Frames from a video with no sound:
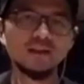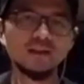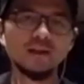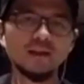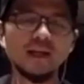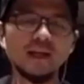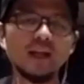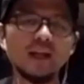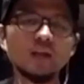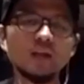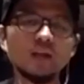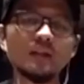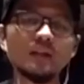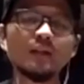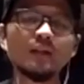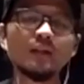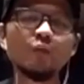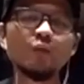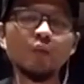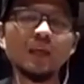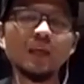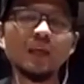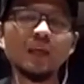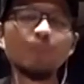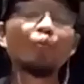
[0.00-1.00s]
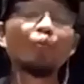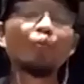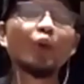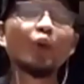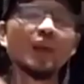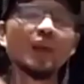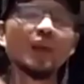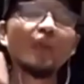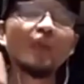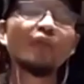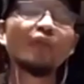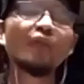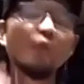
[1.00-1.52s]
and we keep
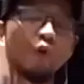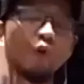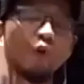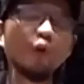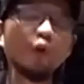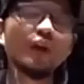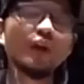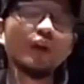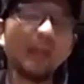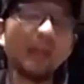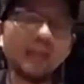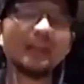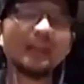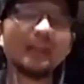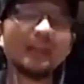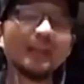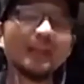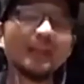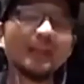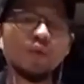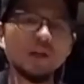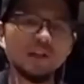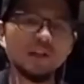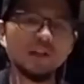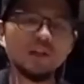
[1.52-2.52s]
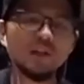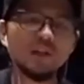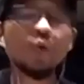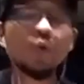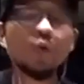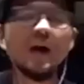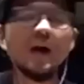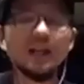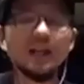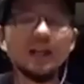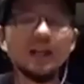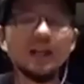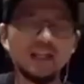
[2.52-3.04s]
working for adding new
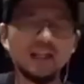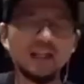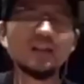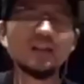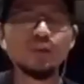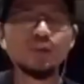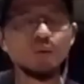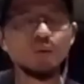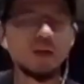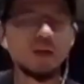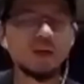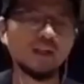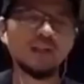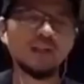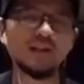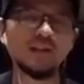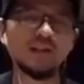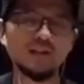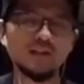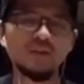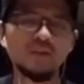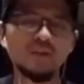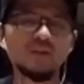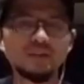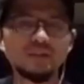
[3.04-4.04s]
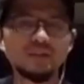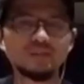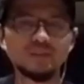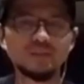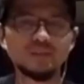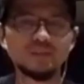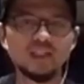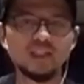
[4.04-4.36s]
one, adding new one, adding new one.